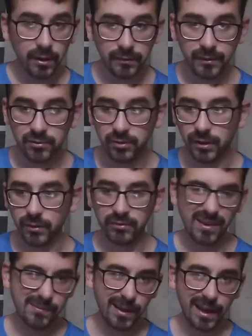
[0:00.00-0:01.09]
it on this reel, it
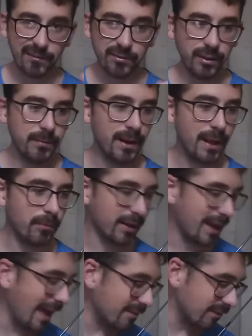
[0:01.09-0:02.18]
seems like I've really been able to
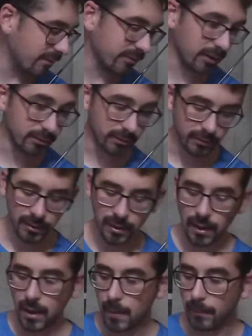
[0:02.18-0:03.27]
cast it further.
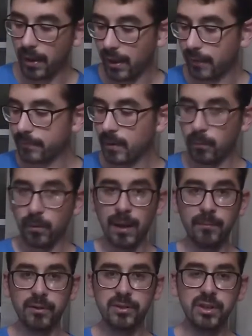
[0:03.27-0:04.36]
But what
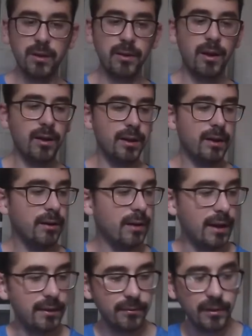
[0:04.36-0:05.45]
I'm going to show y'all here,
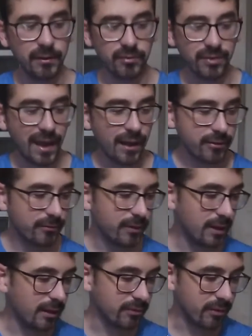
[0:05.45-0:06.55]
and there's 1,000
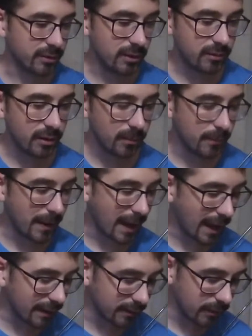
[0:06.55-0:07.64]
videos on YouTube about
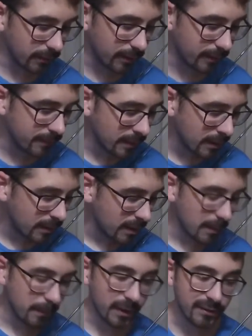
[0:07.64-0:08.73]
how to do it,
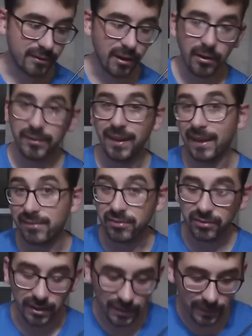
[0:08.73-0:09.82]
but it's called Texas
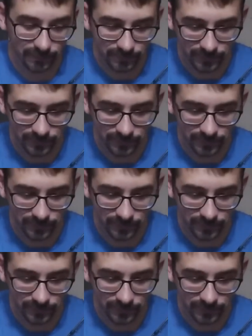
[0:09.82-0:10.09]
rig.